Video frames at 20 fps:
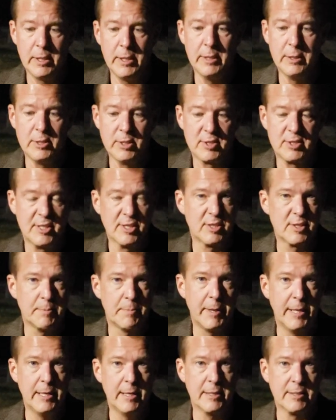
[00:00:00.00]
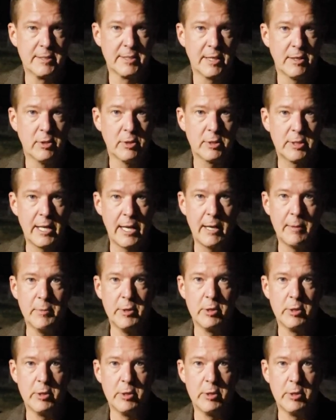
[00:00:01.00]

He just dissipated as I looked at him,